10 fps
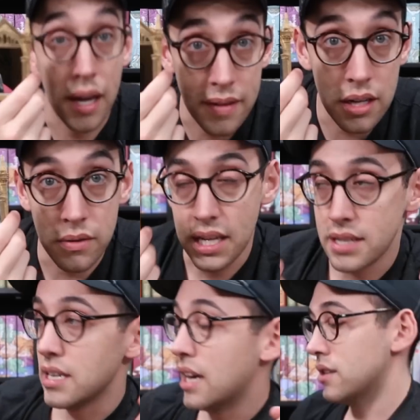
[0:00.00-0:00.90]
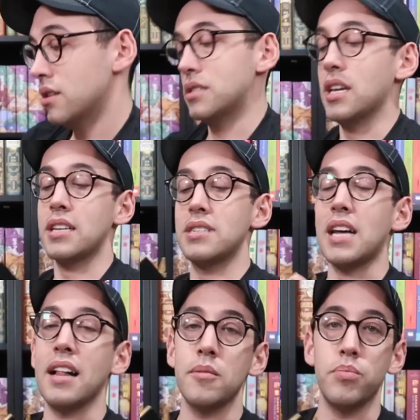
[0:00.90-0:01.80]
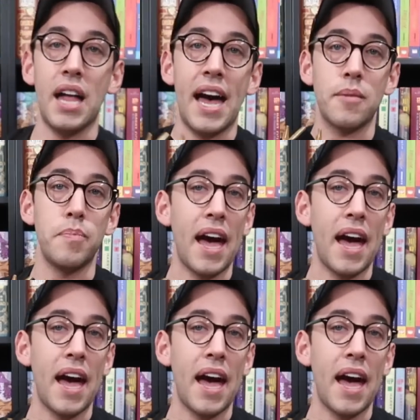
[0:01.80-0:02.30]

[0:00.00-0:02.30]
I've got to go test that. It's like solid black